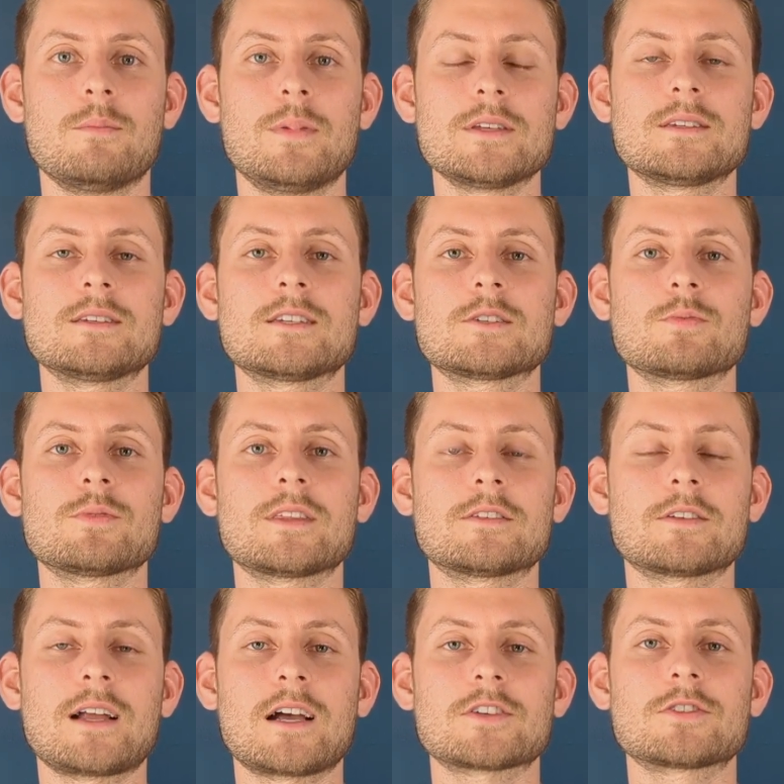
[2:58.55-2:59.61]
Businesses with
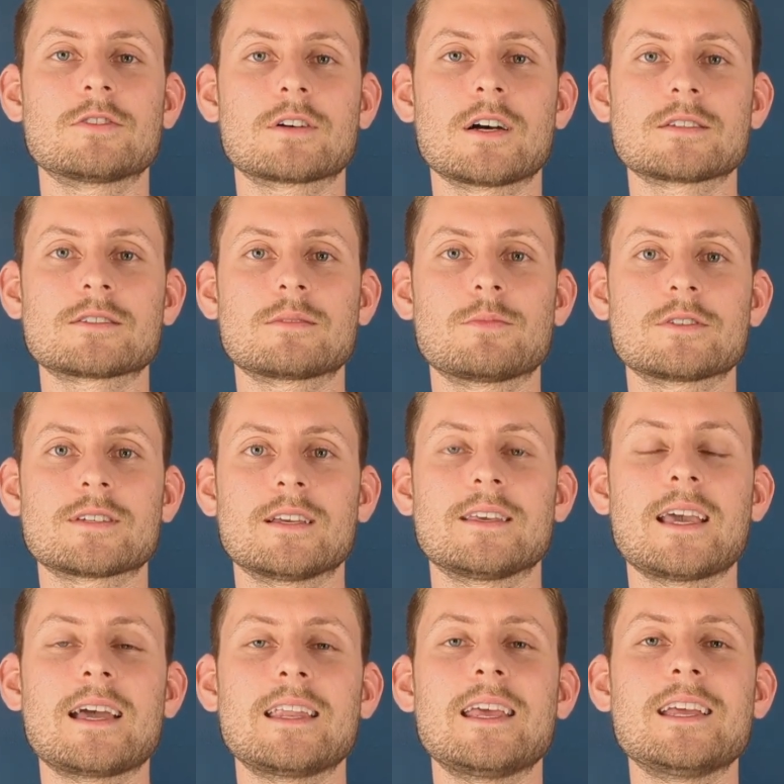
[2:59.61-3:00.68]
international customers can
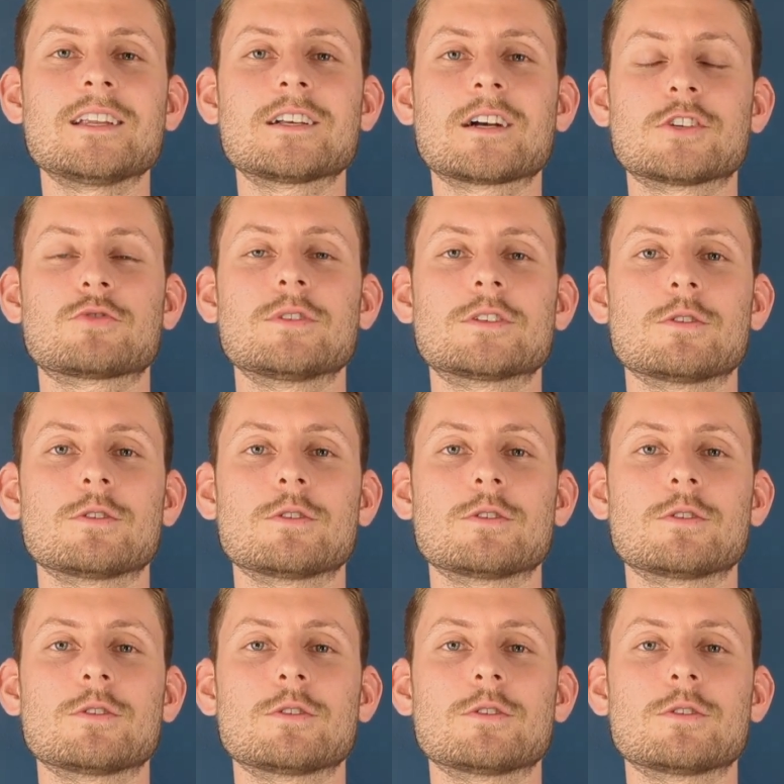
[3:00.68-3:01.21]
get in-country